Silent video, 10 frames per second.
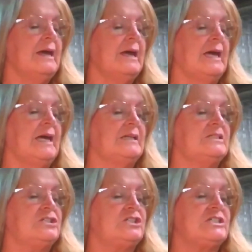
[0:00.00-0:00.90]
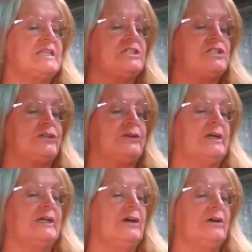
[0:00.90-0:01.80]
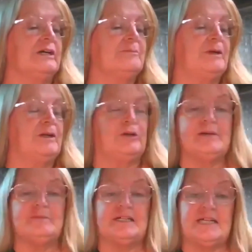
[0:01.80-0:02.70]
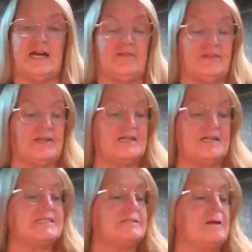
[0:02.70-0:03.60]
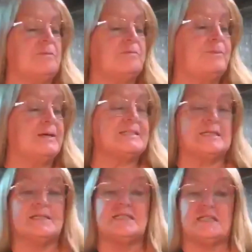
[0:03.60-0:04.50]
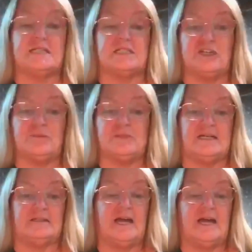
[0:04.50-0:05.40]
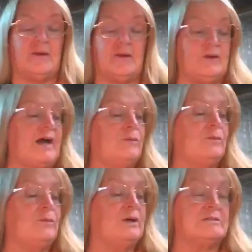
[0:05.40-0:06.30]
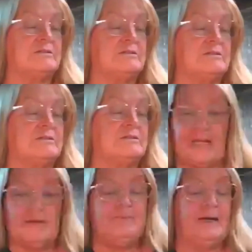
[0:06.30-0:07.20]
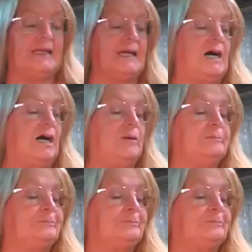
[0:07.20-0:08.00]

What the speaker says: And she says during her employment at this business that she was in, and when that went belly up,